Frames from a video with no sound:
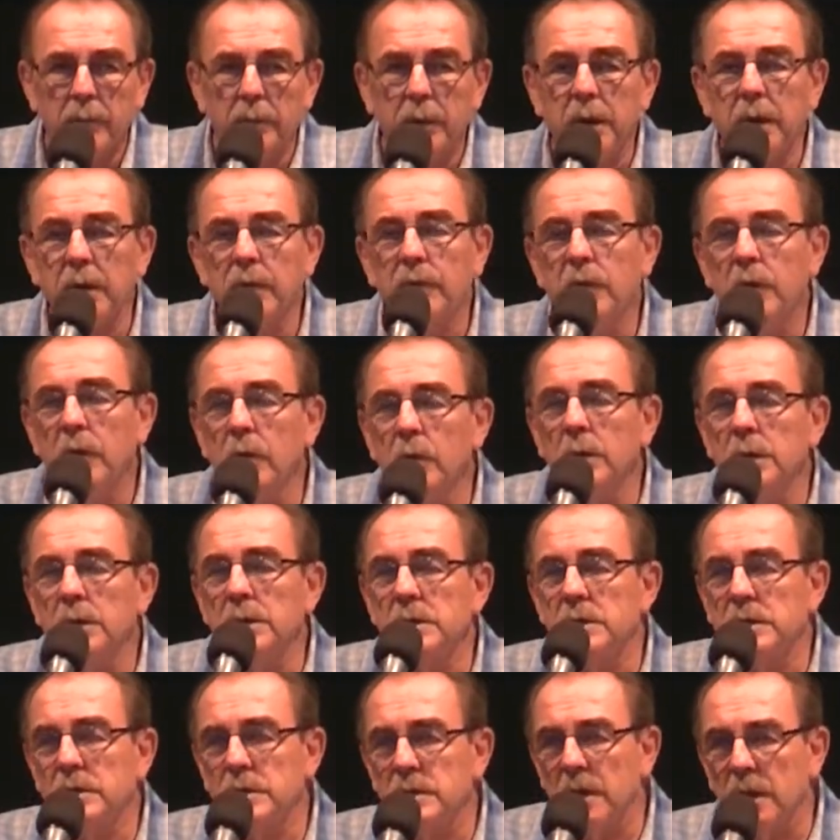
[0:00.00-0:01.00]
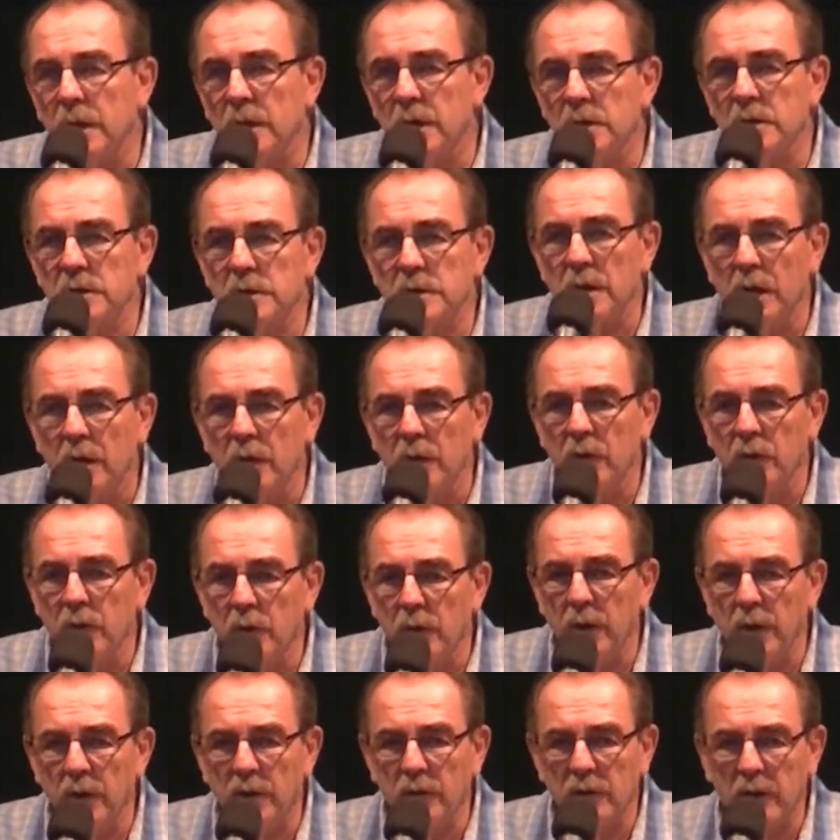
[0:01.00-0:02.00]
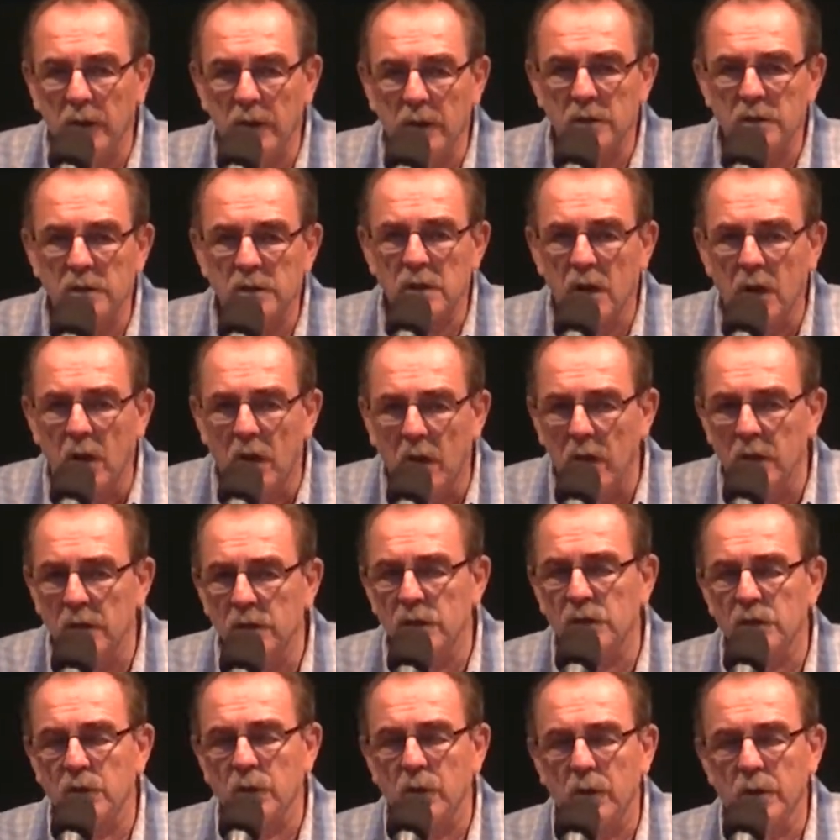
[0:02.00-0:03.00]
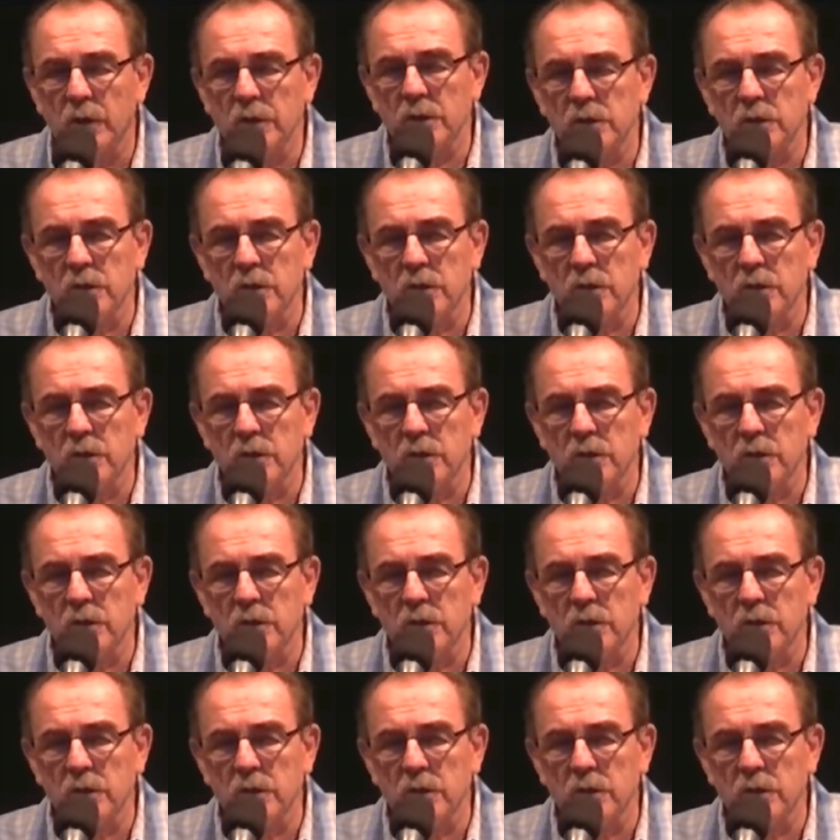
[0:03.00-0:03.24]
But if you insist on doing things contrary